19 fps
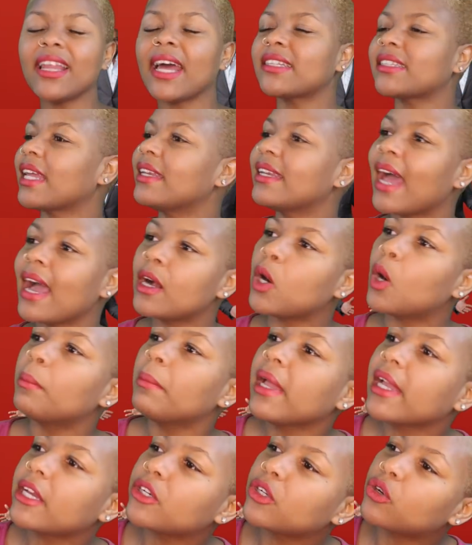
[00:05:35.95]
Like, they're not going to
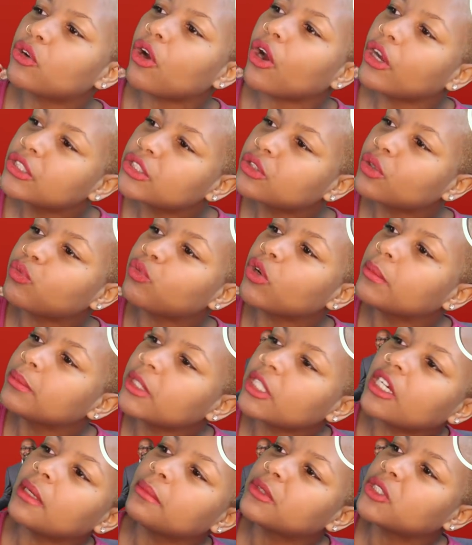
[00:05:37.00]
make it across the room
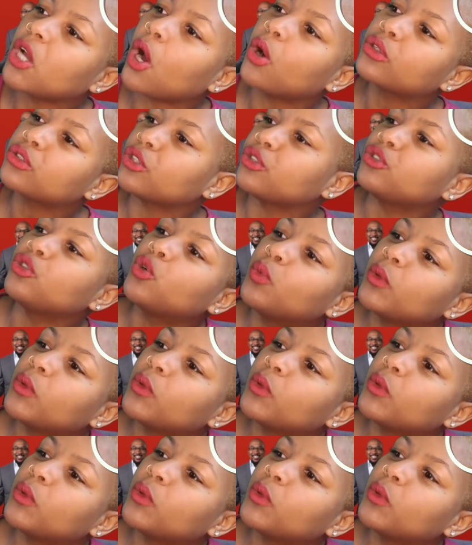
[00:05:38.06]
to come talk to you